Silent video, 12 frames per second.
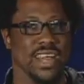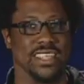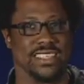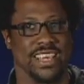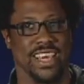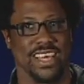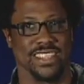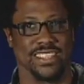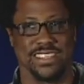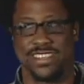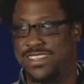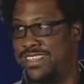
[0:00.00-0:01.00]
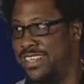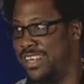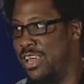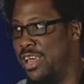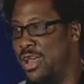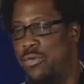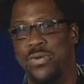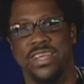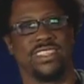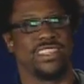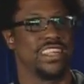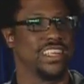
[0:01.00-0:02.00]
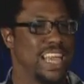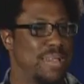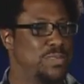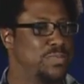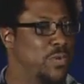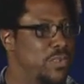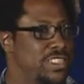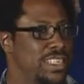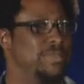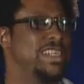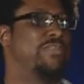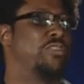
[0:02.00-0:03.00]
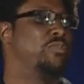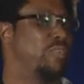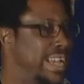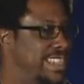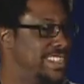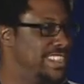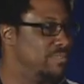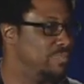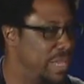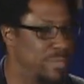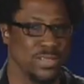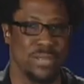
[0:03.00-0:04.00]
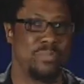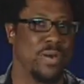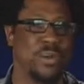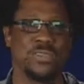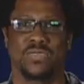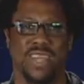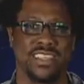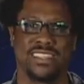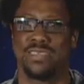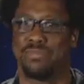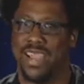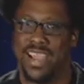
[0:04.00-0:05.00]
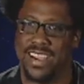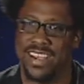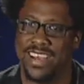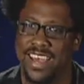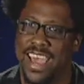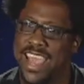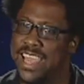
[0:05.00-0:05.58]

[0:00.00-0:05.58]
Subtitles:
Redskins. We still name sports teams after races of people in post-racial America.